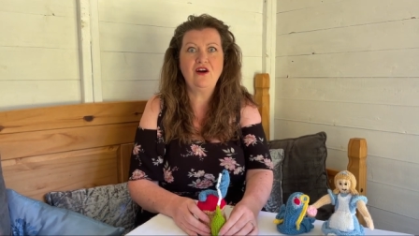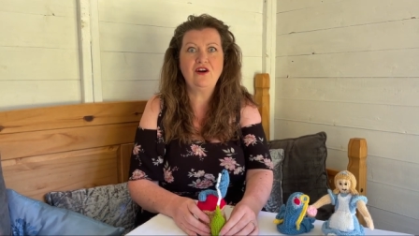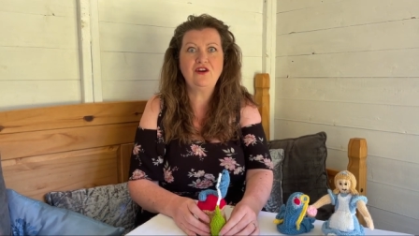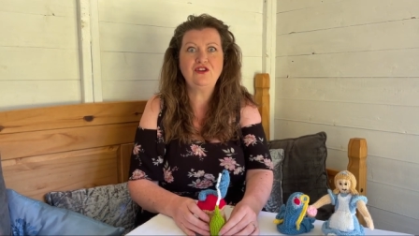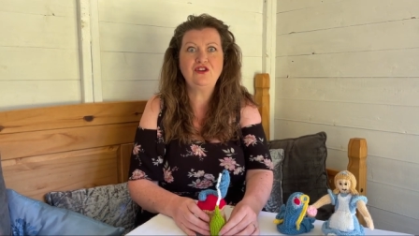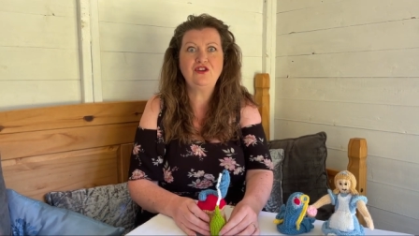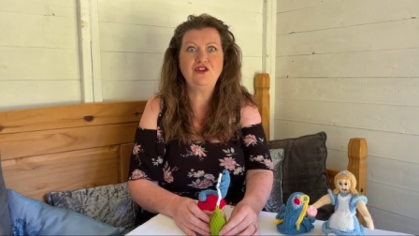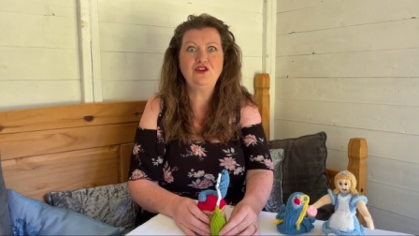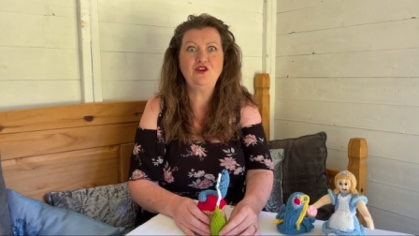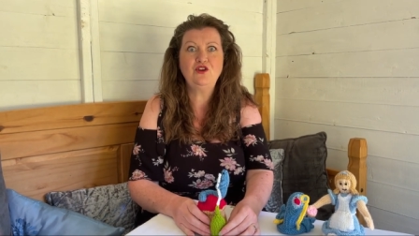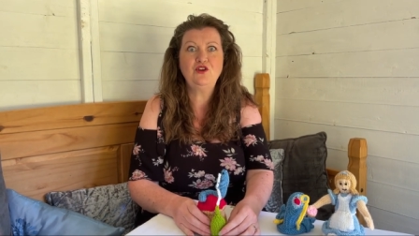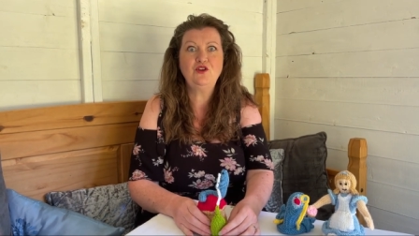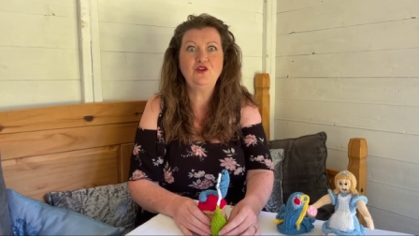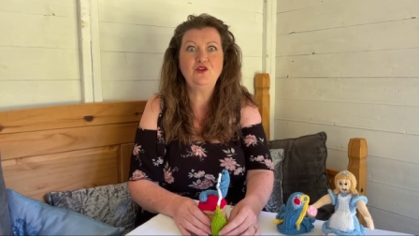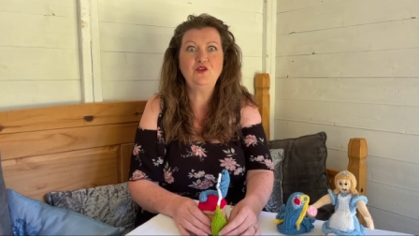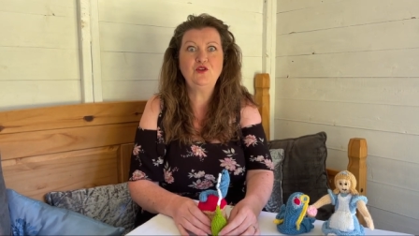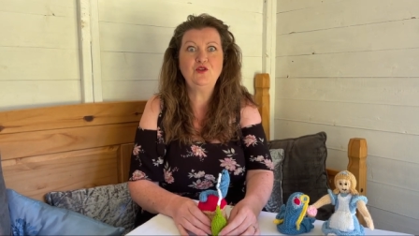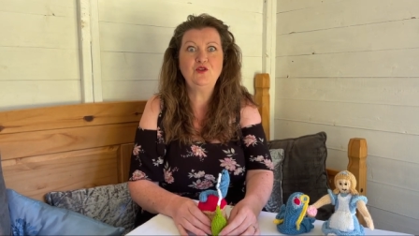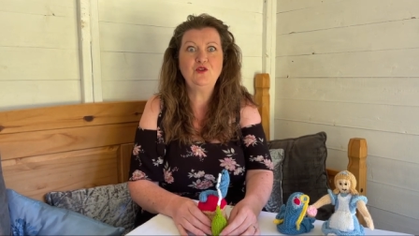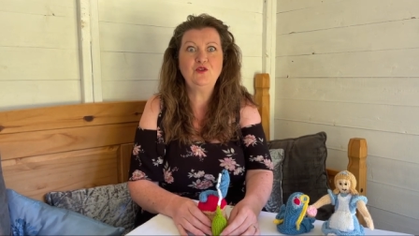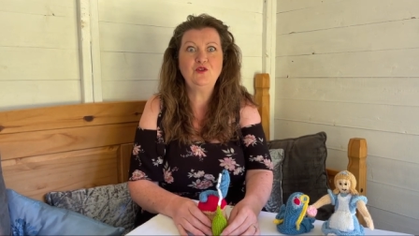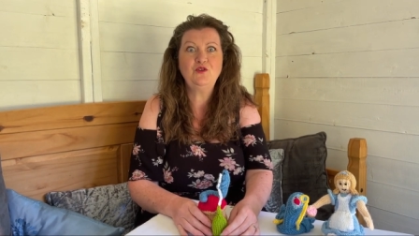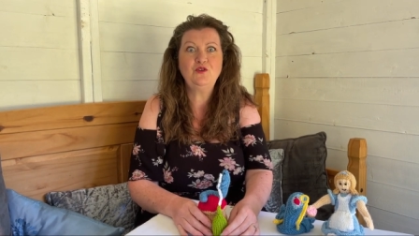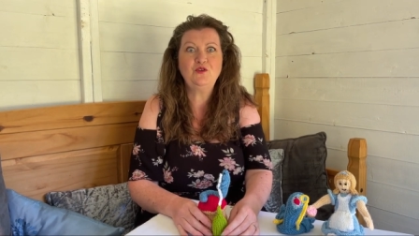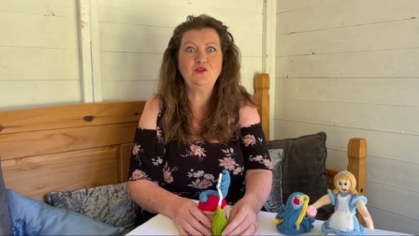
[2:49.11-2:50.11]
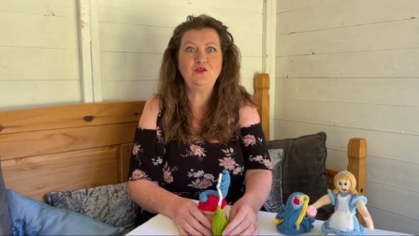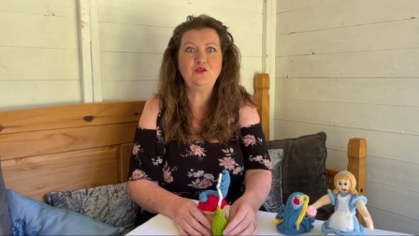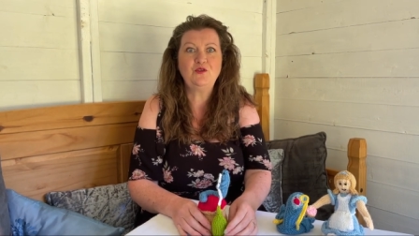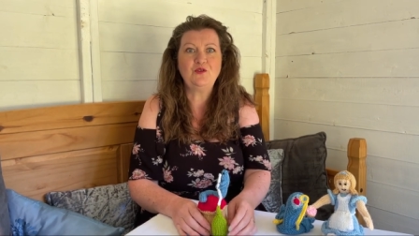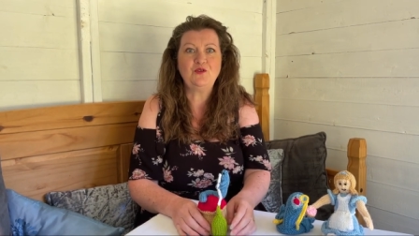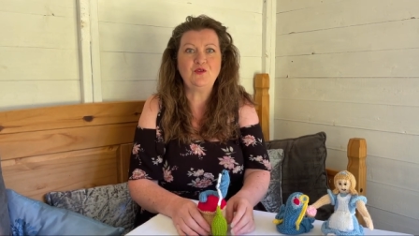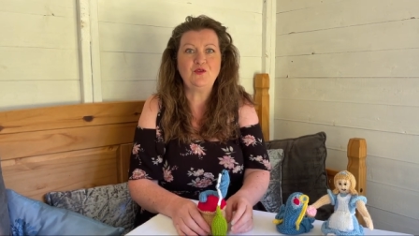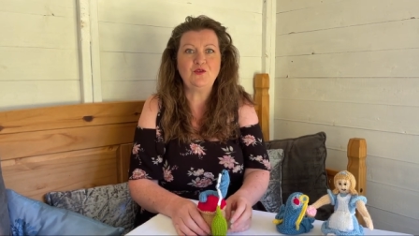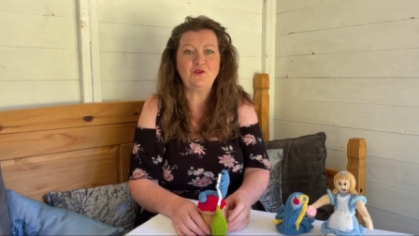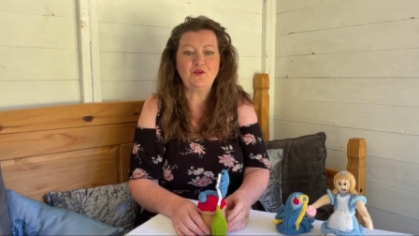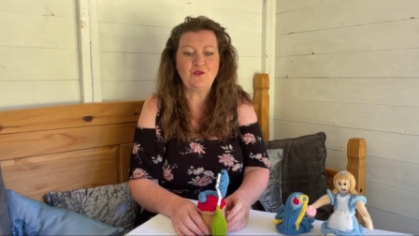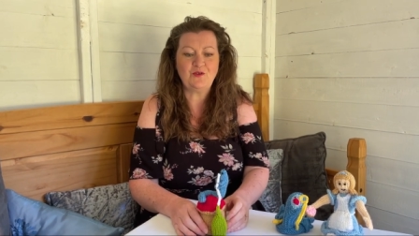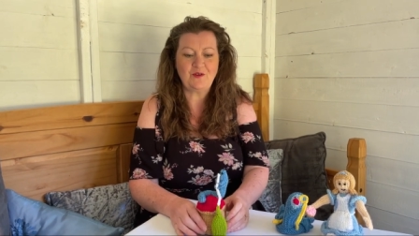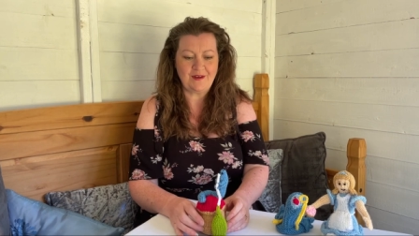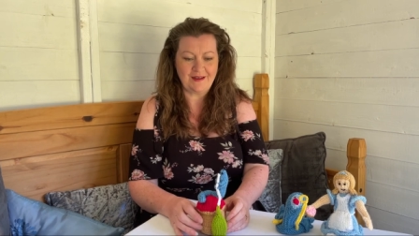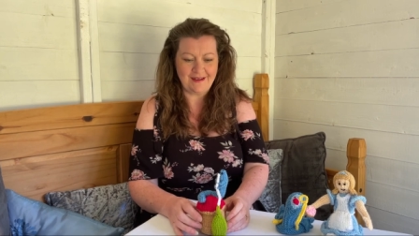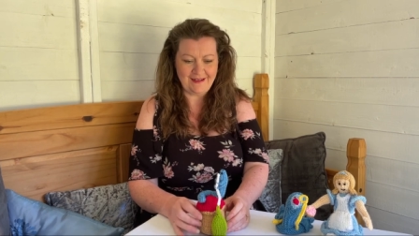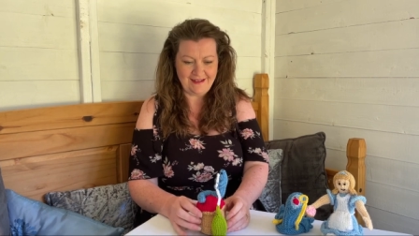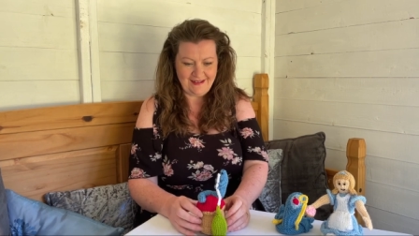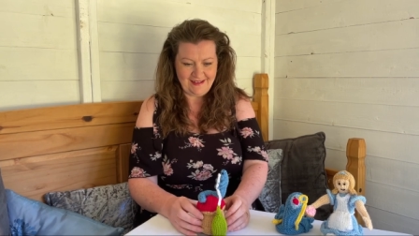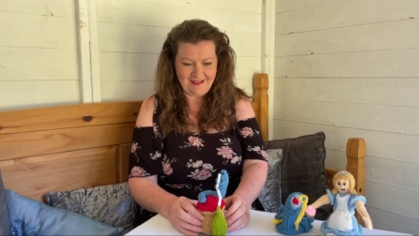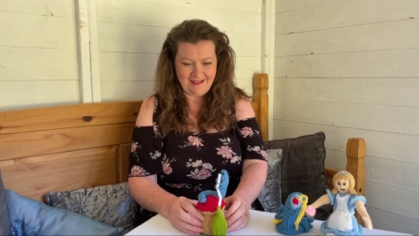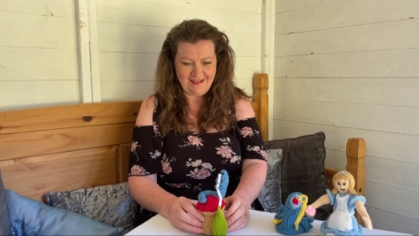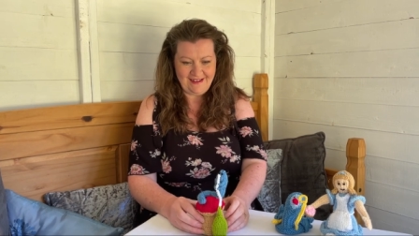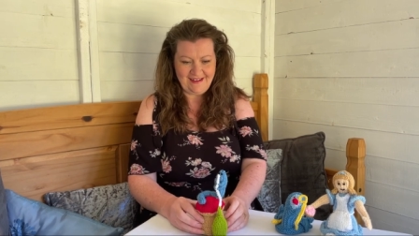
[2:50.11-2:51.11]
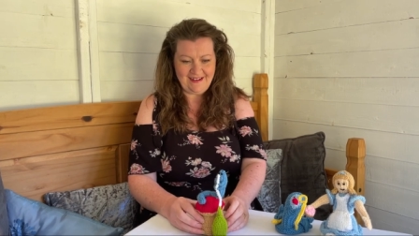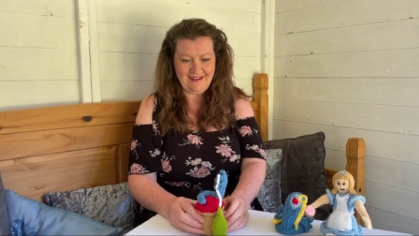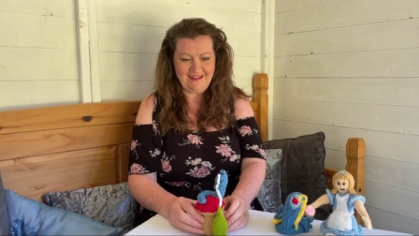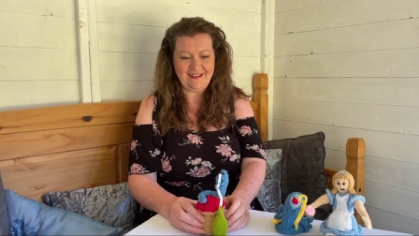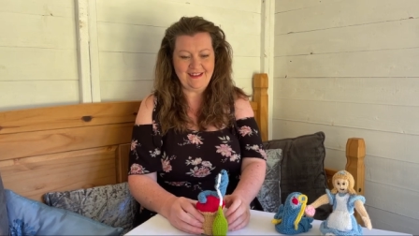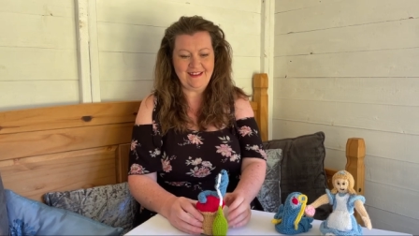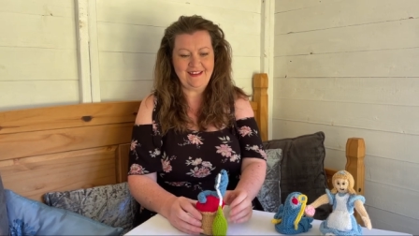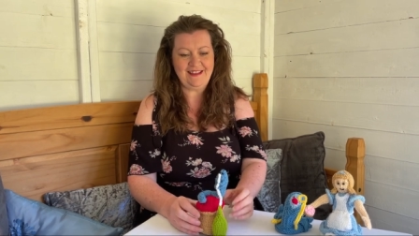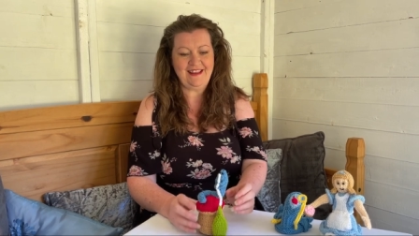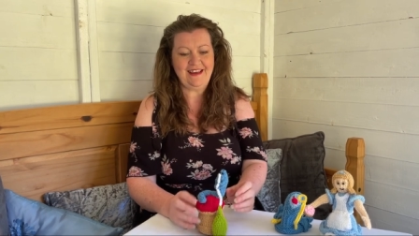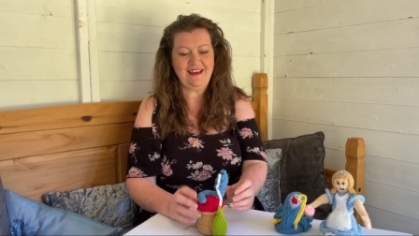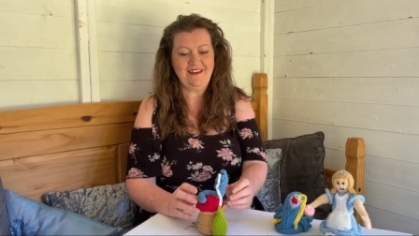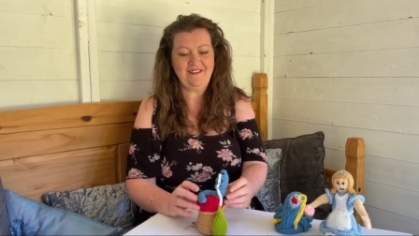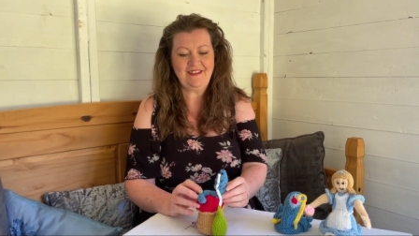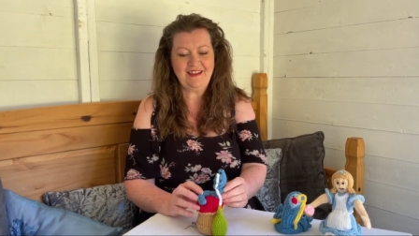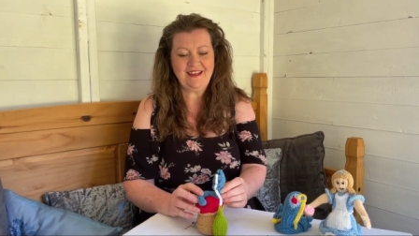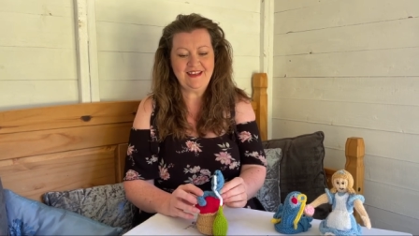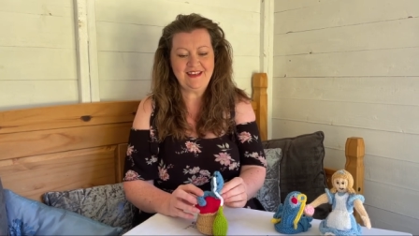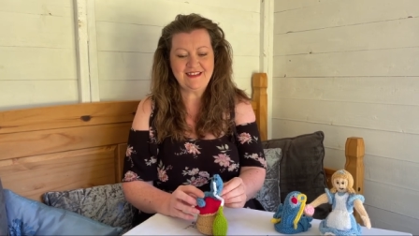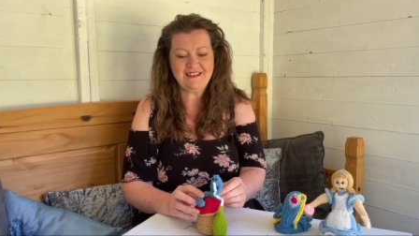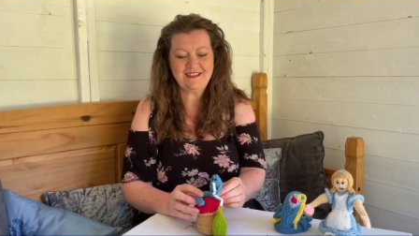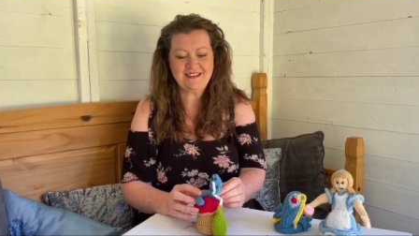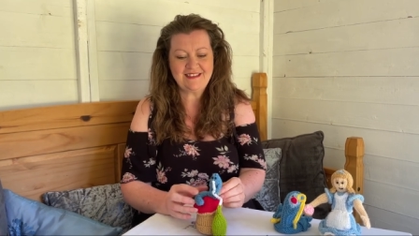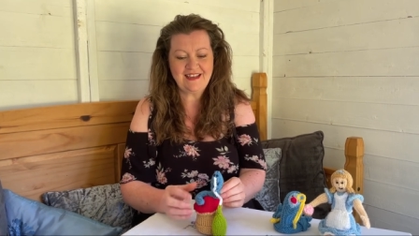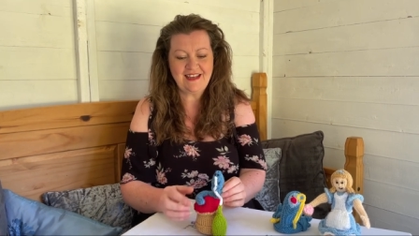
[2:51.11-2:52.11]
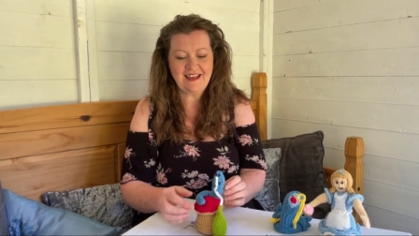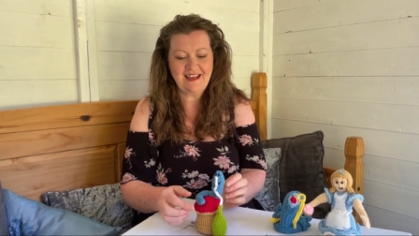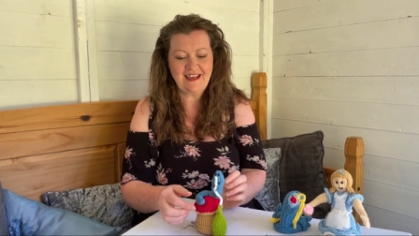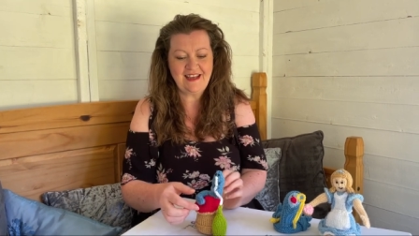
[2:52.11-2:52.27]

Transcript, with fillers: you? Look, there he is.